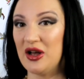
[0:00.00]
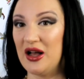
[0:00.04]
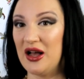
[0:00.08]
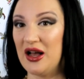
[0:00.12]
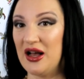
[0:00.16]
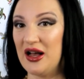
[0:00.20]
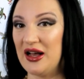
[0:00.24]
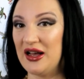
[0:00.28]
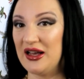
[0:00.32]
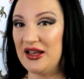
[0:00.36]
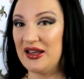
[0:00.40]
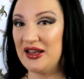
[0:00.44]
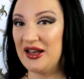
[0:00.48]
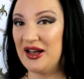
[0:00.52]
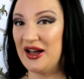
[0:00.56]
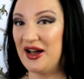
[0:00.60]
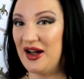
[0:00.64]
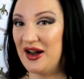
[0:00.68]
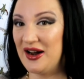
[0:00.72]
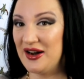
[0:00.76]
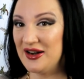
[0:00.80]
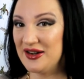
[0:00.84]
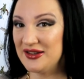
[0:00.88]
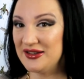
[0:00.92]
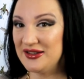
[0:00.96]
I
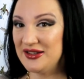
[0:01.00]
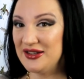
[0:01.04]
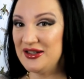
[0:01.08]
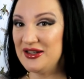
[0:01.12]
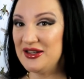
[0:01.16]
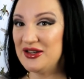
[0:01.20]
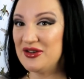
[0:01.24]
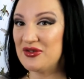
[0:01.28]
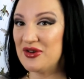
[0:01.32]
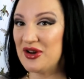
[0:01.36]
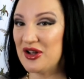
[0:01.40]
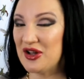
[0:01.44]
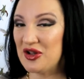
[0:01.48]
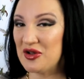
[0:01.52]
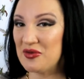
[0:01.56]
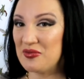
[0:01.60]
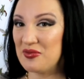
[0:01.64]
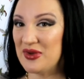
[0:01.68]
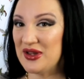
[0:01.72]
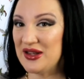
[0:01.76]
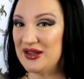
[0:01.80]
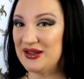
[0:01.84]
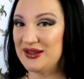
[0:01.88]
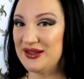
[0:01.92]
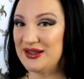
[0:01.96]
heartily
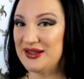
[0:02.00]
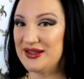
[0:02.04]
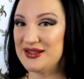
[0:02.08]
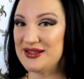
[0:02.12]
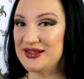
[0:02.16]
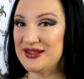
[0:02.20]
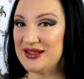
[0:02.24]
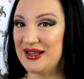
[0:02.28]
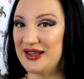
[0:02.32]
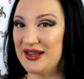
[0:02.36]
recommend this,